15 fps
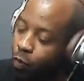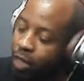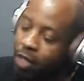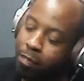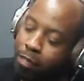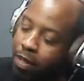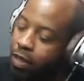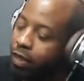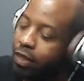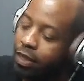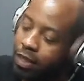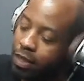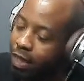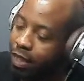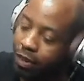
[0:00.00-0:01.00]
$3
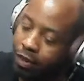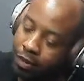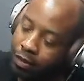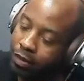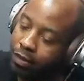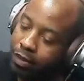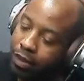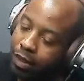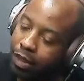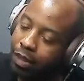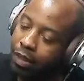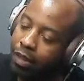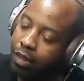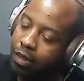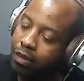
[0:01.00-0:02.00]
million
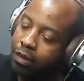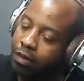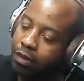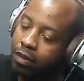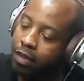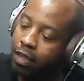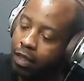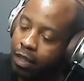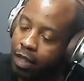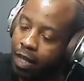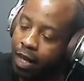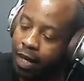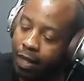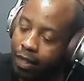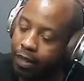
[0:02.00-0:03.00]
to
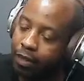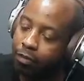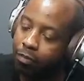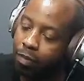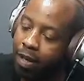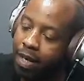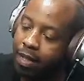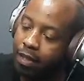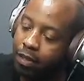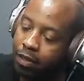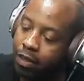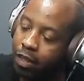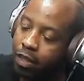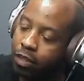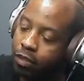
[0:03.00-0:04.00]
give Biden
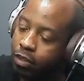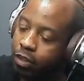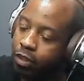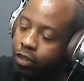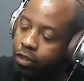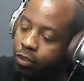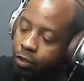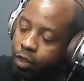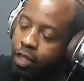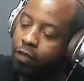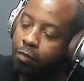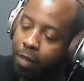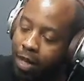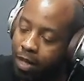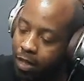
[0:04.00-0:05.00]

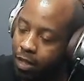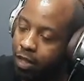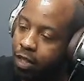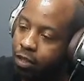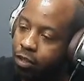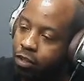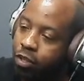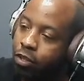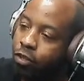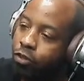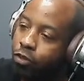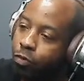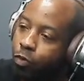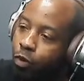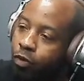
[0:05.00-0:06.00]

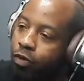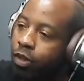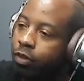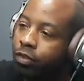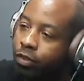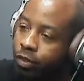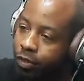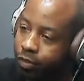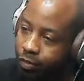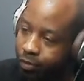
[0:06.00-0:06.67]
132 more votes.